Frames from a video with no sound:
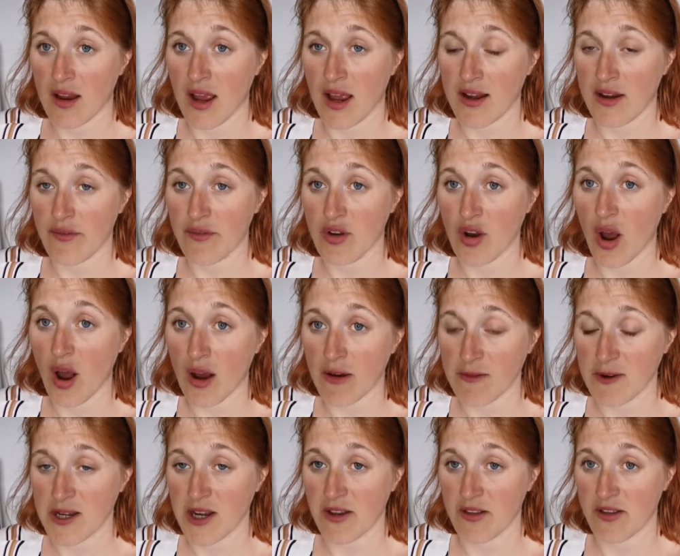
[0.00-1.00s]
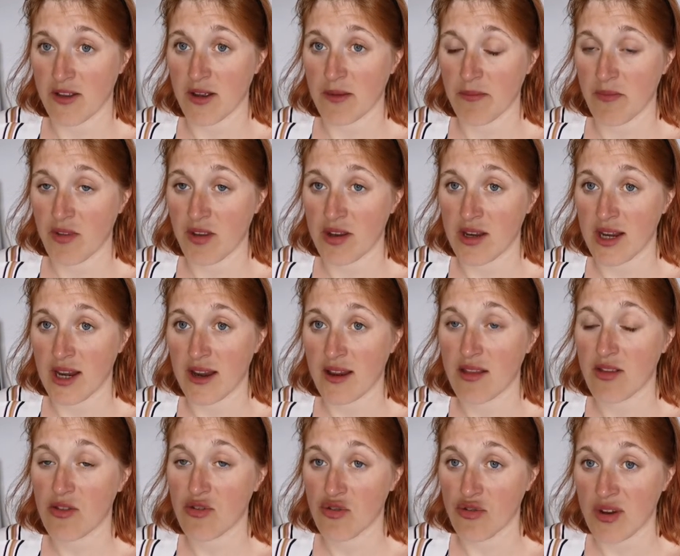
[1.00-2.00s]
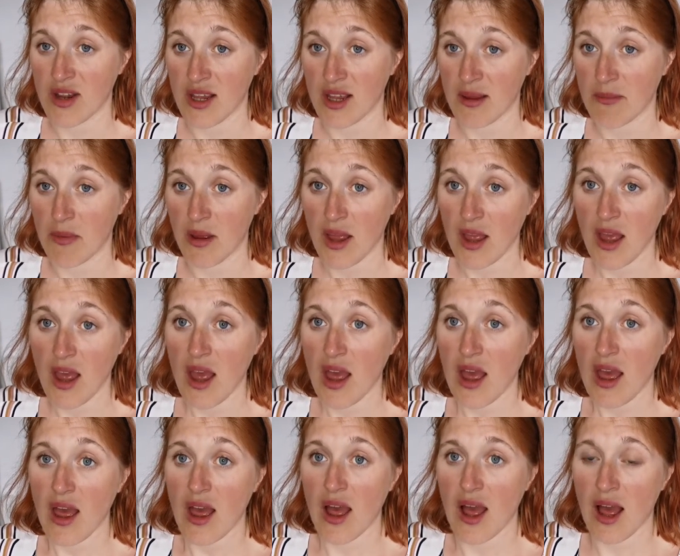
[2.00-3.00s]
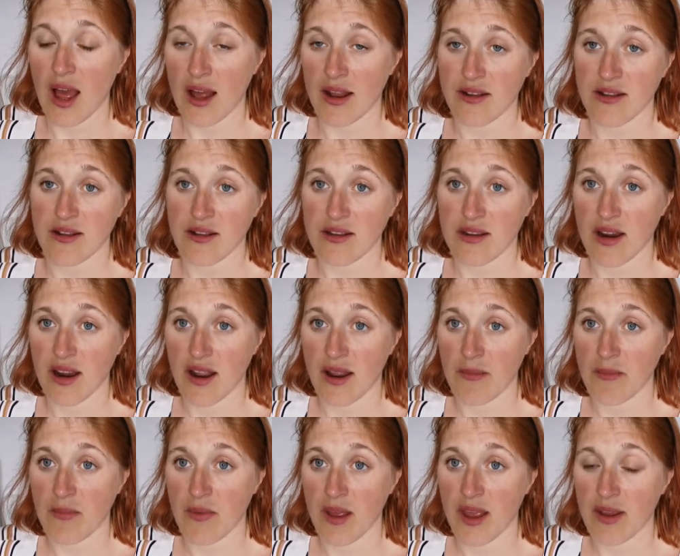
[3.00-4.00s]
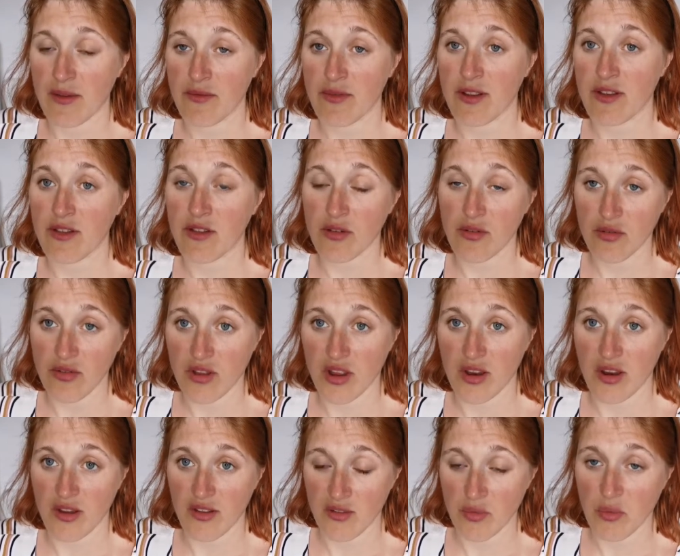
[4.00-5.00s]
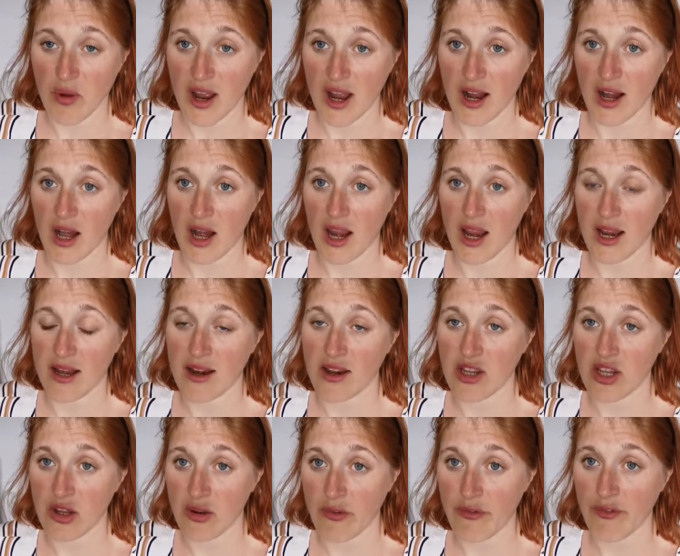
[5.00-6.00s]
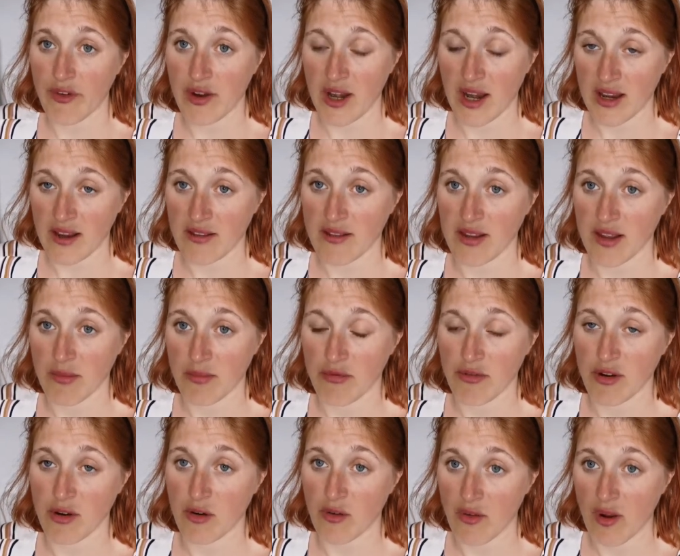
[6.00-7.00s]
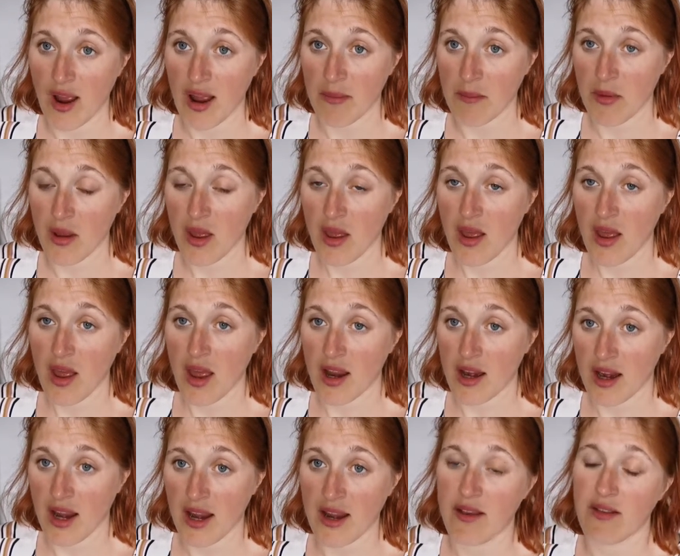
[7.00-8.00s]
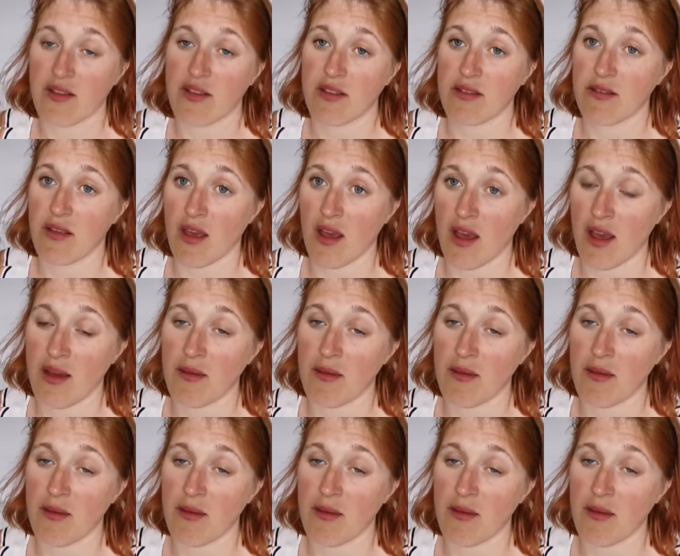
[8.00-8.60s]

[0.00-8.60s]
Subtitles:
kind of Darwinism to the extreme, and it resulted as well in a euthanasia program against